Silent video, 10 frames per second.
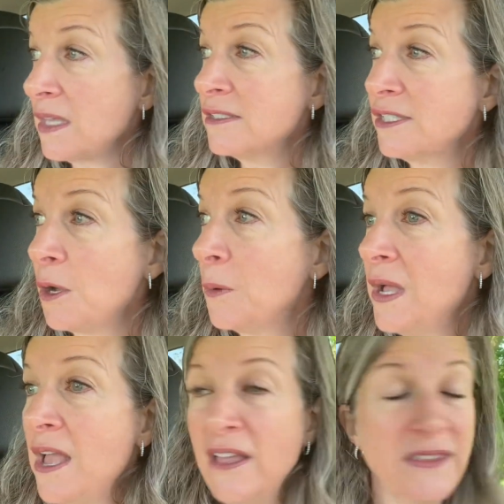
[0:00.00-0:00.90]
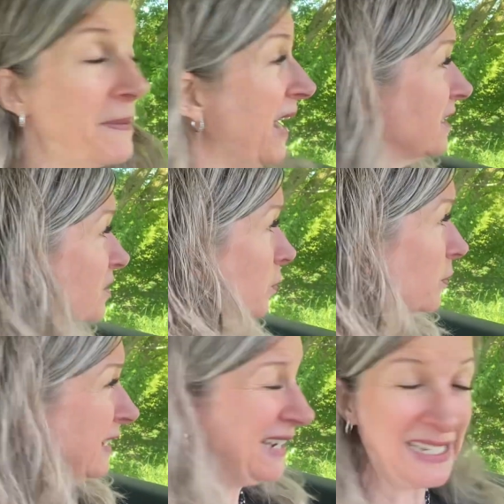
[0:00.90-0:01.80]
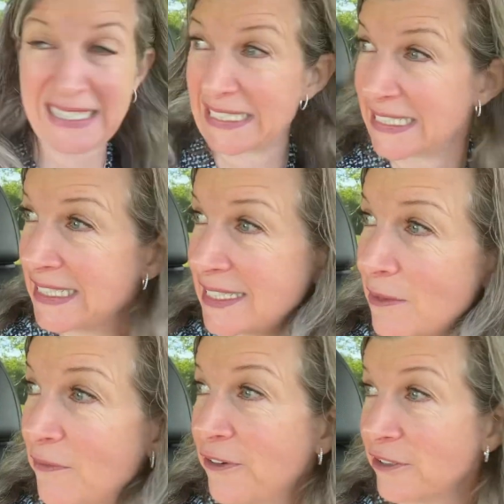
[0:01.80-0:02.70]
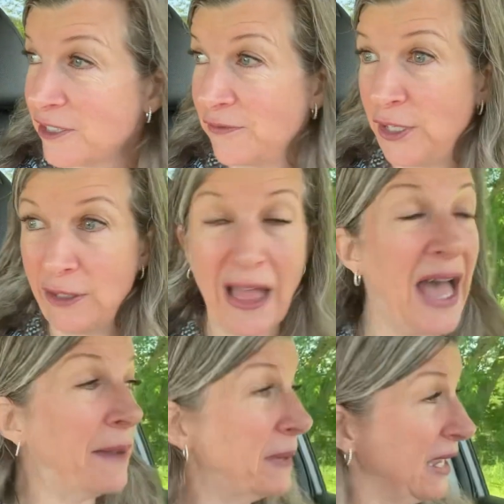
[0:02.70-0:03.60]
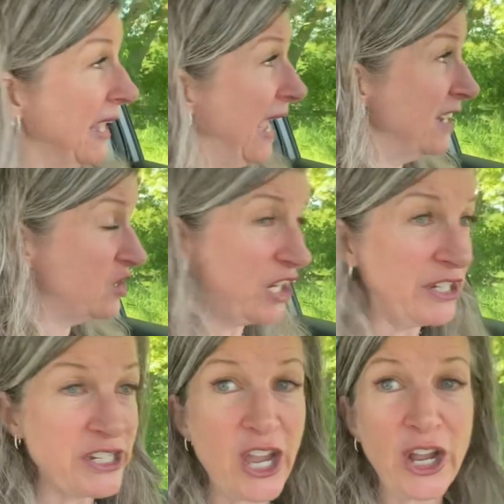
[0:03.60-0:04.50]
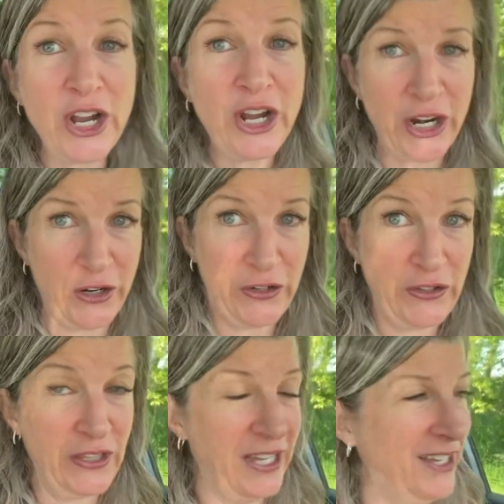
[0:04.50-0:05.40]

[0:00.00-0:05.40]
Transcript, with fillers: So the backstory is, first of all, I'm a gadget girl.